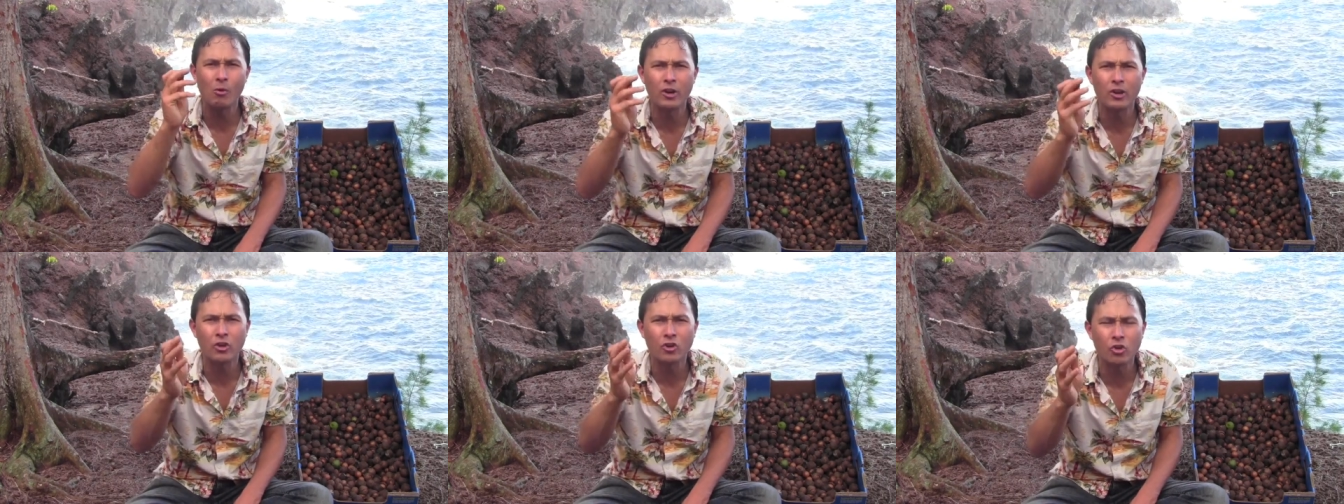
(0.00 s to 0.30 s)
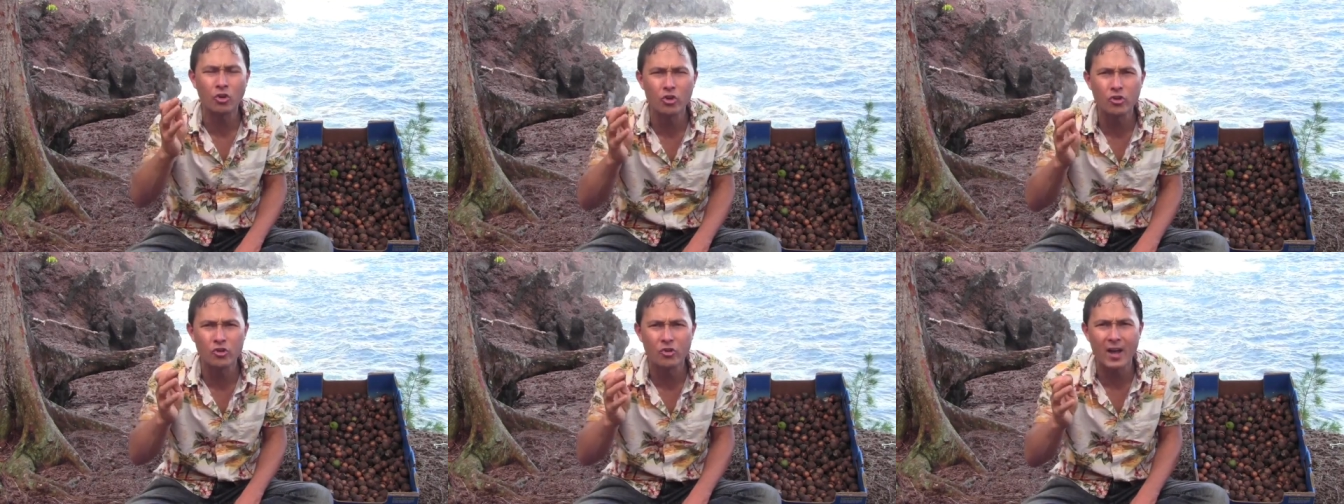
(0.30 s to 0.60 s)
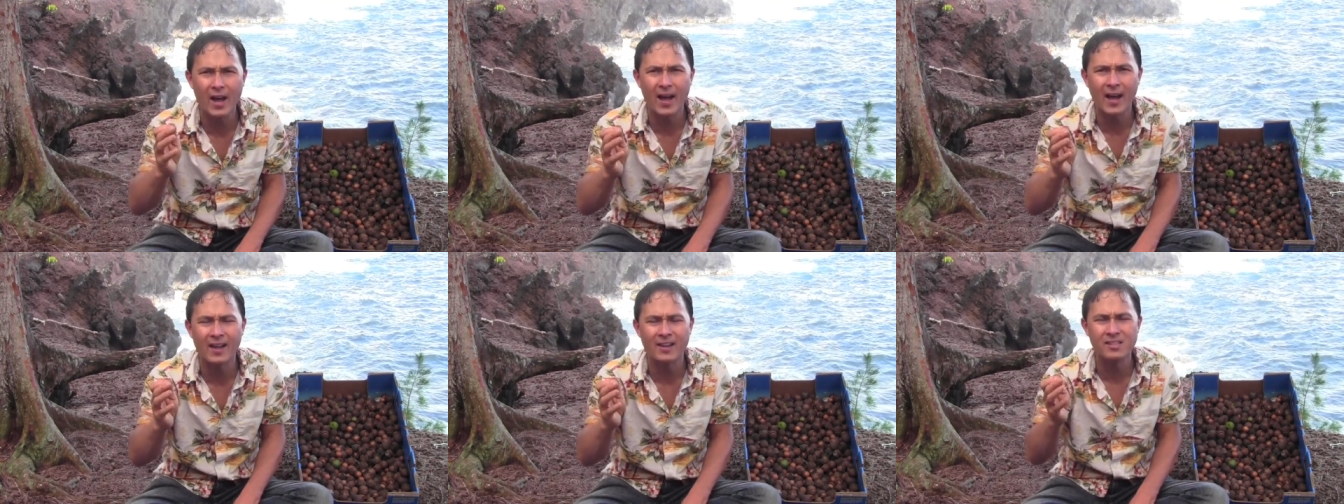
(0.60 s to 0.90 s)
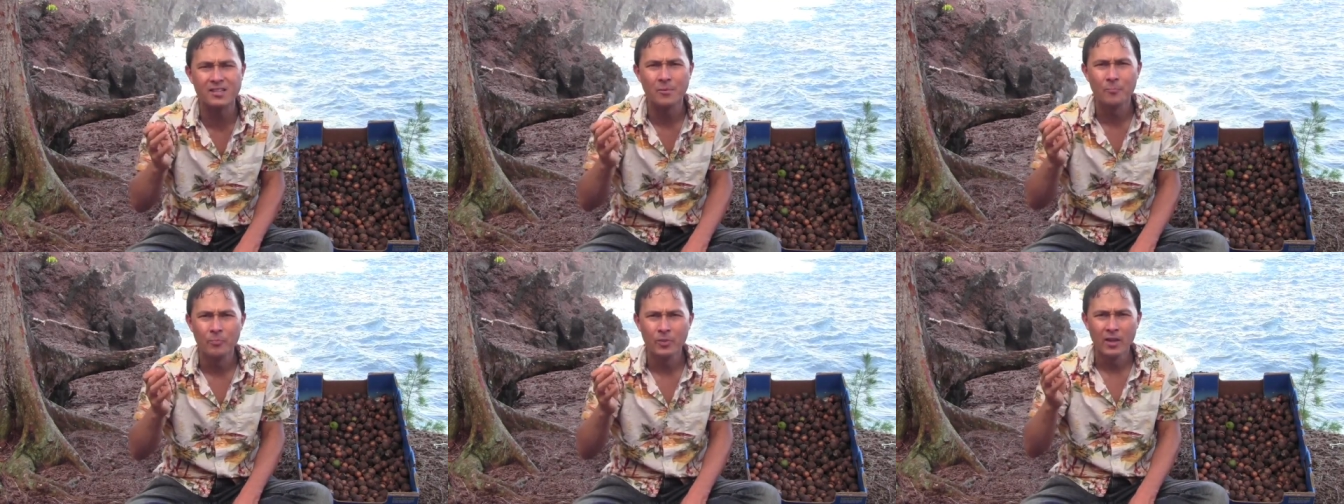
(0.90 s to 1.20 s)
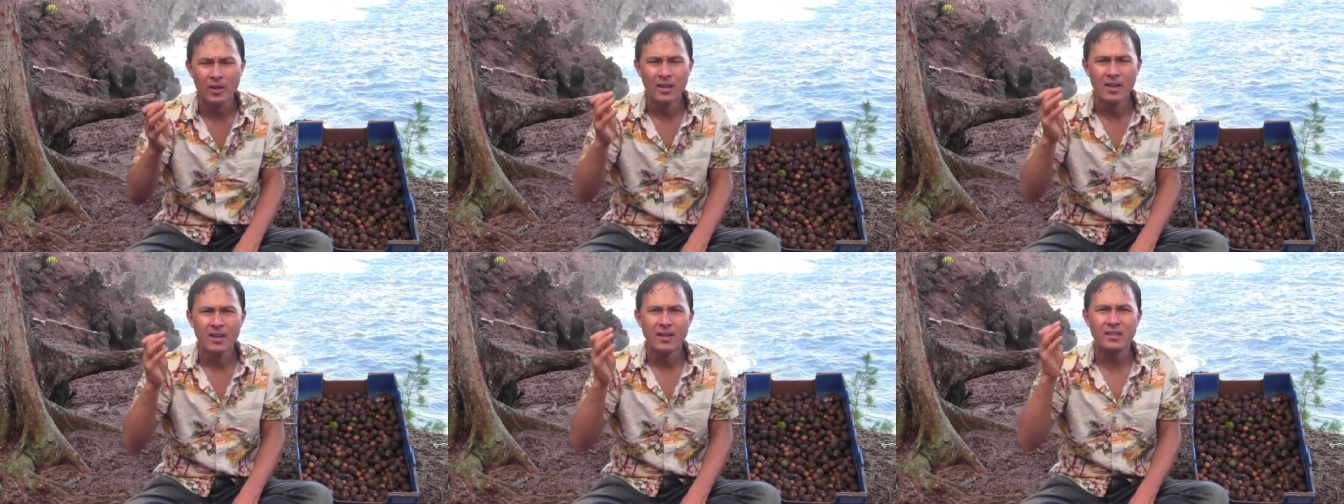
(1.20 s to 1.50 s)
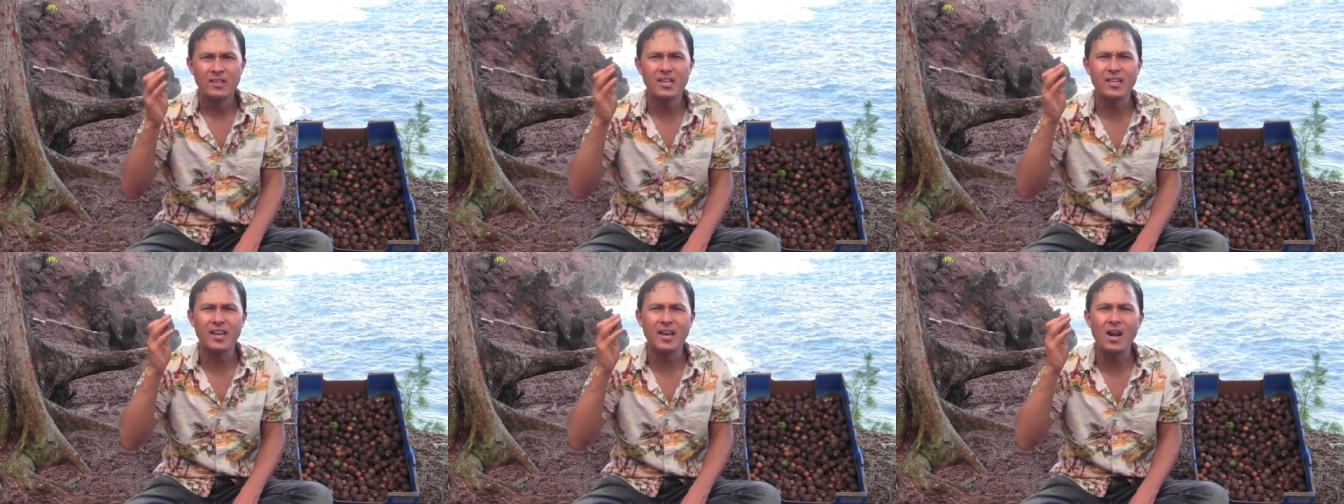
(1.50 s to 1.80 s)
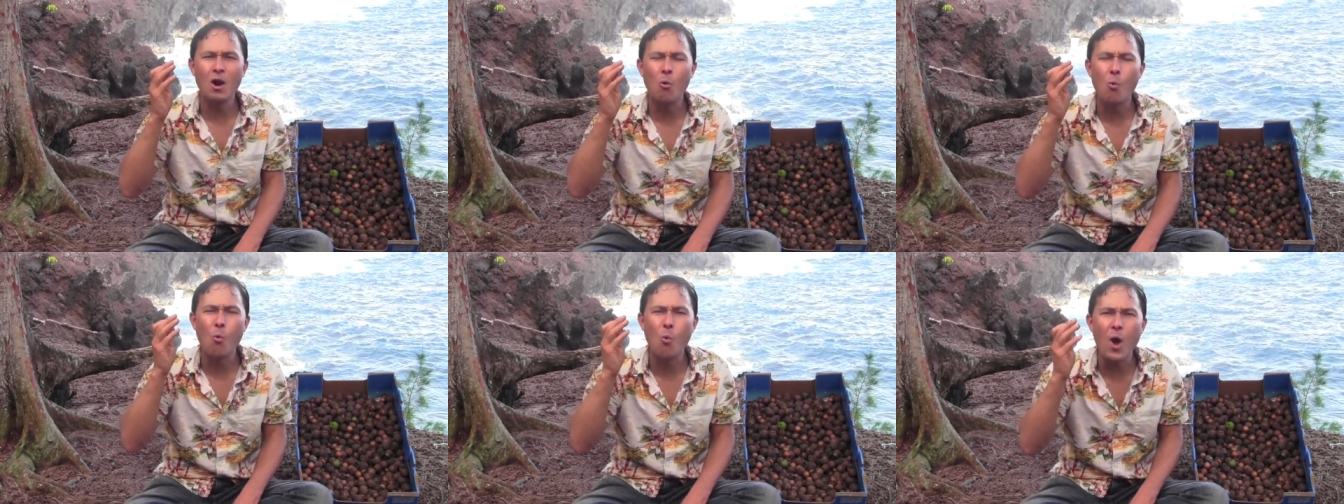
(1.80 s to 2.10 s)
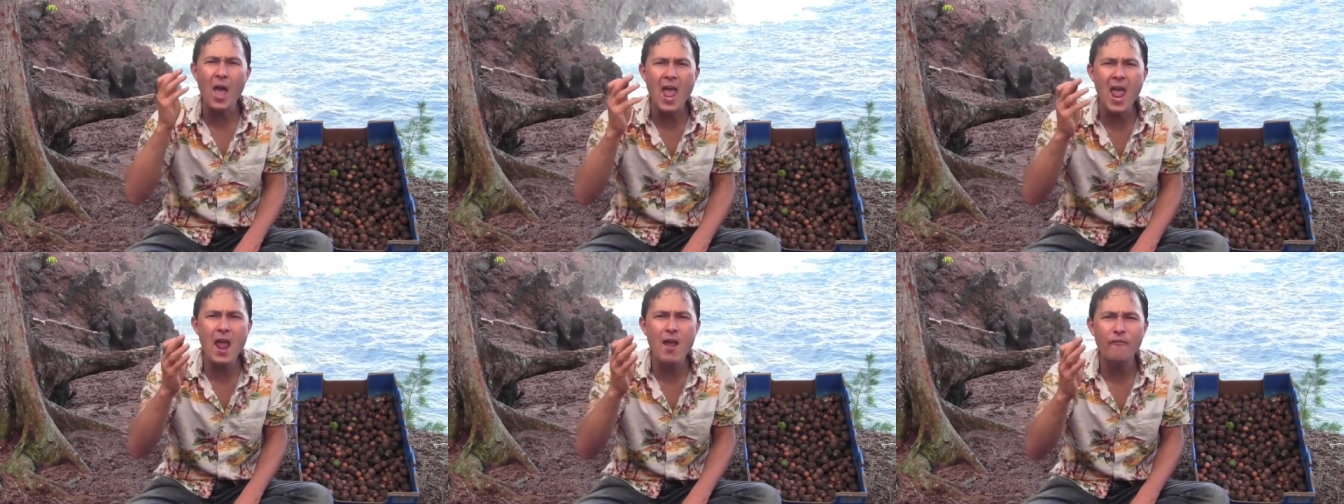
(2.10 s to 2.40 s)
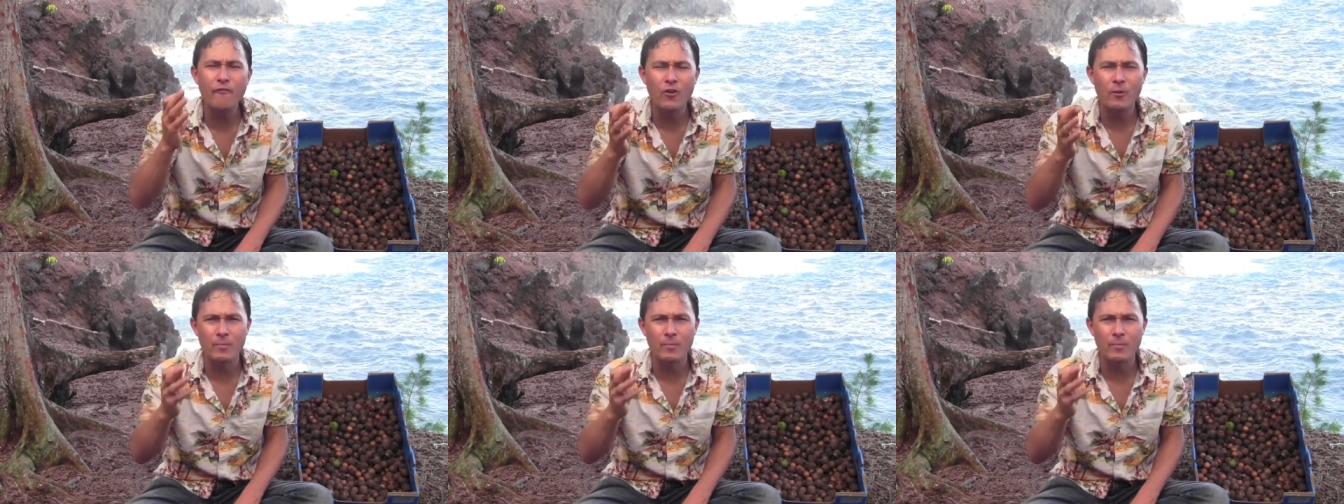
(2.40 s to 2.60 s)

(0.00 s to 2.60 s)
I want to encourage you guys to get away